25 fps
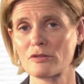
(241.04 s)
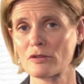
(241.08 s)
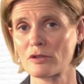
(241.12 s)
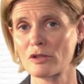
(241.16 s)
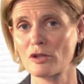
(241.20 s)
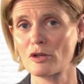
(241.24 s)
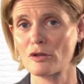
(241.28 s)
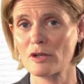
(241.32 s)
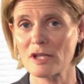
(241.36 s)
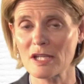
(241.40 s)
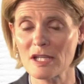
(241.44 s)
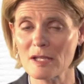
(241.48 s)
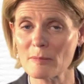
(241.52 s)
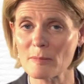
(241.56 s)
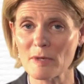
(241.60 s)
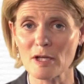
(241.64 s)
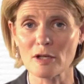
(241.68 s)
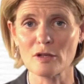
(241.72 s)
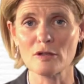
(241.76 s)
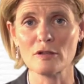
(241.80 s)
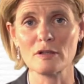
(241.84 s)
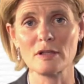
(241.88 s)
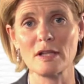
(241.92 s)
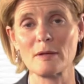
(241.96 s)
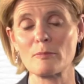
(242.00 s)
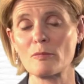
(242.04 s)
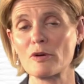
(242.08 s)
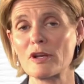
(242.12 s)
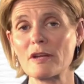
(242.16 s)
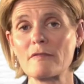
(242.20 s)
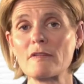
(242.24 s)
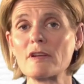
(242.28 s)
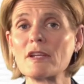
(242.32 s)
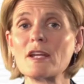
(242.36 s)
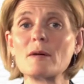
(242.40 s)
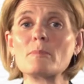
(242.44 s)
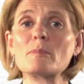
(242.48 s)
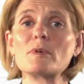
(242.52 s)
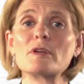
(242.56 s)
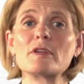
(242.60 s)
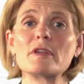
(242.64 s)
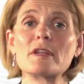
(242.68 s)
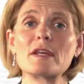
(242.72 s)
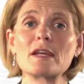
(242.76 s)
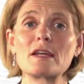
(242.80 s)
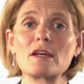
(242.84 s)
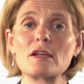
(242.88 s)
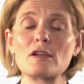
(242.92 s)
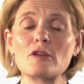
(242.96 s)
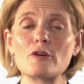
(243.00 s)
so your email and whatever number
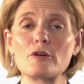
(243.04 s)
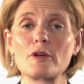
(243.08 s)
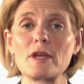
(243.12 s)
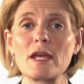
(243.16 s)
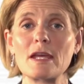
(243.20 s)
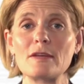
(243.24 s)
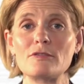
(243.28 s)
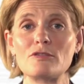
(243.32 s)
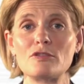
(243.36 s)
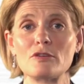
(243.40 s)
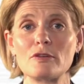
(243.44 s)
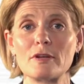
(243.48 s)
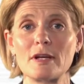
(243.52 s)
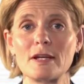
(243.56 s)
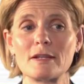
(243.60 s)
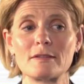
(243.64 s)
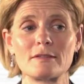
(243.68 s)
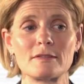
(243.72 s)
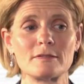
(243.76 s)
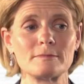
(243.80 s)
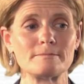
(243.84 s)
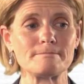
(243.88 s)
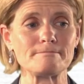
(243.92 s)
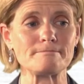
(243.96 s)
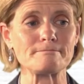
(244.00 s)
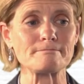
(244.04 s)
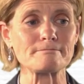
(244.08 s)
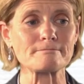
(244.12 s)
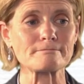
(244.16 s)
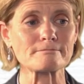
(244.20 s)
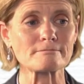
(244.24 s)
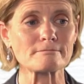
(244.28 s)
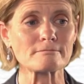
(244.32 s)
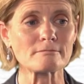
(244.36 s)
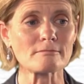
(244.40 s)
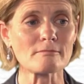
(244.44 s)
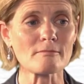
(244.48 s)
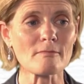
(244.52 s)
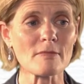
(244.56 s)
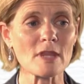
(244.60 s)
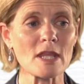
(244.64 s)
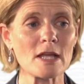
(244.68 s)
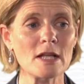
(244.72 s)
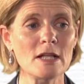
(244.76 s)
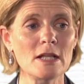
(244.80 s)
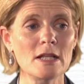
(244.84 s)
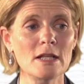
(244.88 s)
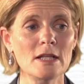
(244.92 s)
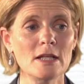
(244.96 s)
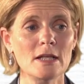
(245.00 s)
they can locate you at.
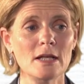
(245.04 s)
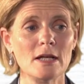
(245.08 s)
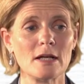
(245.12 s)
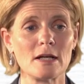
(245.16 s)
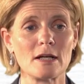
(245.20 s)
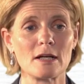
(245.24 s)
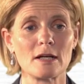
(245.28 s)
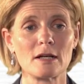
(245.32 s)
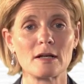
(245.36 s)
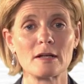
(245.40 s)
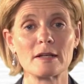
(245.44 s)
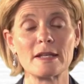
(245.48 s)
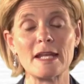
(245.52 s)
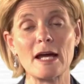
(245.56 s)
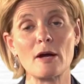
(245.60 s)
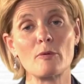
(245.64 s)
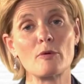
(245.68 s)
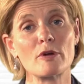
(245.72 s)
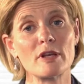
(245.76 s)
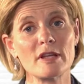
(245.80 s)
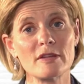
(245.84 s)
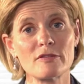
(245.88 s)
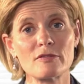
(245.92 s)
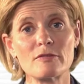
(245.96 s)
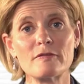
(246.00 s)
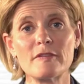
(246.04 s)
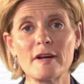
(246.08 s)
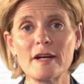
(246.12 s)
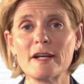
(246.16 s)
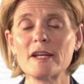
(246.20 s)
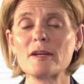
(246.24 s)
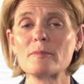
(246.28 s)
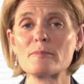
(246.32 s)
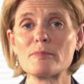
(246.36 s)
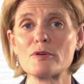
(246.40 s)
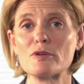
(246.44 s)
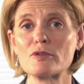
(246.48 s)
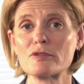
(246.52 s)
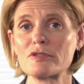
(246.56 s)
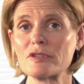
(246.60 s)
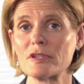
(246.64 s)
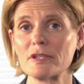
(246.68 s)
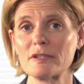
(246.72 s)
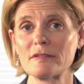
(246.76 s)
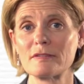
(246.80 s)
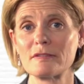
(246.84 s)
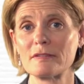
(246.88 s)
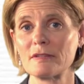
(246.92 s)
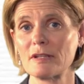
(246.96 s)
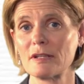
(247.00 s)
Now, what is very
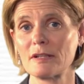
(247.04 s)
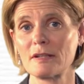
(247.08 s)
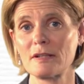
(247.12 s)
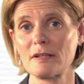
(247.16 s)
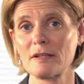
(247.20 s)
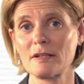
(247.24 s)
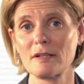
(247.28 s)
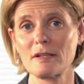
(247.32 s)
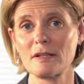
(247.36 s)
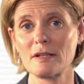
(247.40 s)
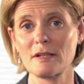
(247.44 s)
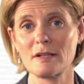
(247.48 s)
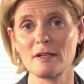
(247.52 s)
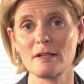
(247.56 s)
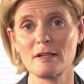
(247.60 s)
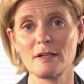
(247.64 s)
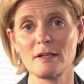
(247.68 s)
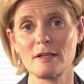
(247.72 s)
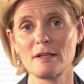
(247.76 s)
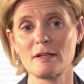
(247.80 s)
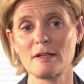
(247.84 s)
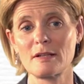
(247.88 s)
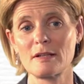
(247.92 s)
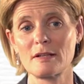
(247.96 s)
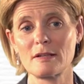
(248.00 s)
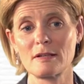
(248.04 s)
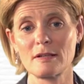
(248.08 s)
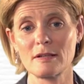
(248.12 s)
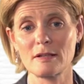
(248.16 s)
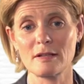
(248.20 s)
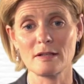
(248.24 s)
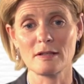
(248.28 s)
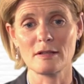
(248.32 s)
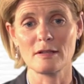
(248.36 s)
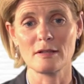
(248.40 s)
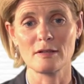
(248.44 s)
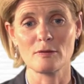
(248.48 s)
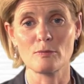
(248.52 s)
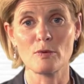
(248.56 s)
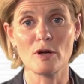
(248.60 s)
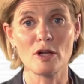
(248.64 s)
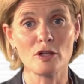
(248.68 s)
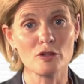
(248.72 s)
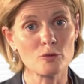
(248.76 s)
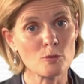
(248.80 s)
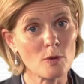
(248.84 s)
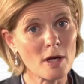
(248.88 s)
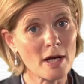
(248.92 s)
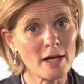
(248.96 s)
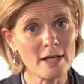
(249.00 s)
important
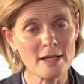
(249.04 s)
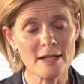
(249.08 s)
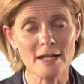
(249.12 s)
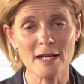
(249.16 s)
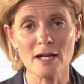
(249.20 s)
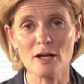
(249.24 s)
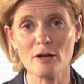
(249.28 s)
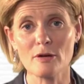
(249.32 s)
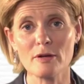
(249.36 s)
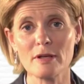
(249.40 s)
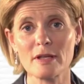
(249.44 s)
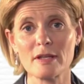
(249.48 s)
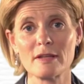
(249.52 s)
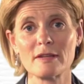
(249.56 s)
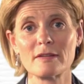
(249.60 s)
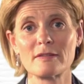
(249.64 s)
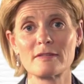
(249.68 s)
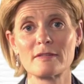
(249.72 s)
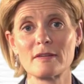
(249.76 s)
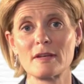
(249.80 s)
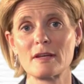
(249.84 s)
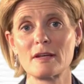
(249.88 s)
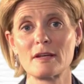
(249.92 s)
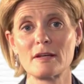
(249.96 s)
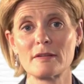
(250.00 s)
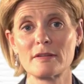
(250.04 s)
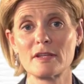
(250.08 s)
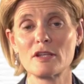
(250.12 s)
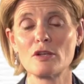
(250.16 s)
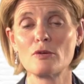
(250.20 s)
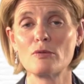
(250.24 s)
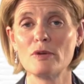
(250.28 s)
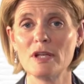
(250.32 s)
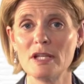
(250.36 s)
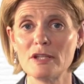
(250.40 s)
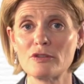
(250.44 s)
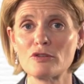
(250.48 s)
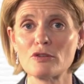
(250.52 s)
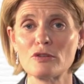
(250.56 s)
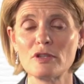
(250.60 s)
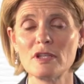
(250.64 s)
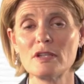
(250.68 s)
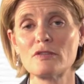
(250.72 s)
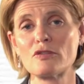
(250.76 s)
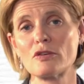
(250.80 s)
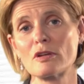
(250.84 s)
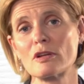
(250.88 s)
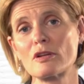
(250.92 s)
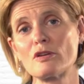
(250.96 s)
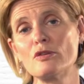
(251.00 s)
worldwide now is that you really do
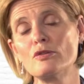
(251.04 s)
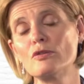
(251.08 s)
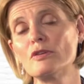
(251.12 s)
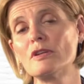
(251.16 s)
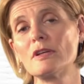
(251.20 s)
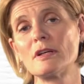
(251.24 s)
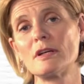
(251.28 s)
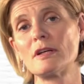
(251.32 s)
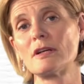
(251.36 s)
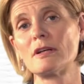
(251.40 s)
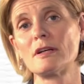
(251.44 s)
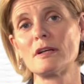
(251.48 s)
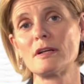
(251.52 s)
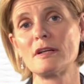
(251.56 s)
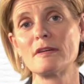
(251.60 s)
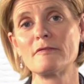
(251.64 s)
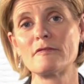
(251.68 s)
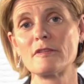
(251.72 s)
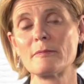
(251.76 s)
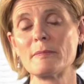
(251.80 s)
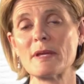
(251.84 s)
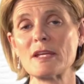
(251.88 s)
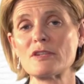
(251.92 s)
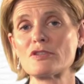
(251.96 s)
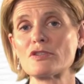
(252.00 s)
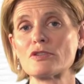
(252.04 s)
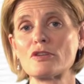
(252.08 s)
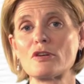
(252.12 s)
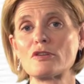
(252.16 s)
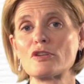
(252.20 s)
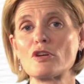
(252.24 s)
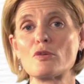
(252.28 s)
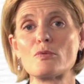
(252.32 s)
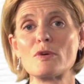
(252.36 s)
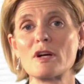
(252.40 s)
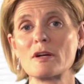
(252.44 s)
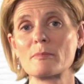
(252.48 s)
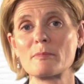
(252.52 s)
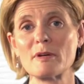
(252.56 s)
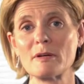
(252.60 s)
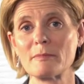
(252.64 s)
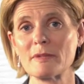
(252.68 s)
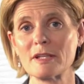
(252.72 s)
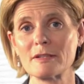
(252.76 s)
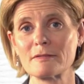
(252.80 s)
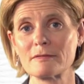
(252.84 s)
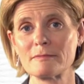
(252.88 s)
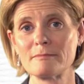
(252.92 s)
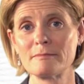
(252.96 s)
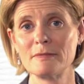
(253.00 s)
need to include information on your work
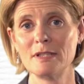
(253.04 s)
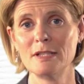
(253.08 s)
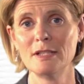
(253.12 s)
permit.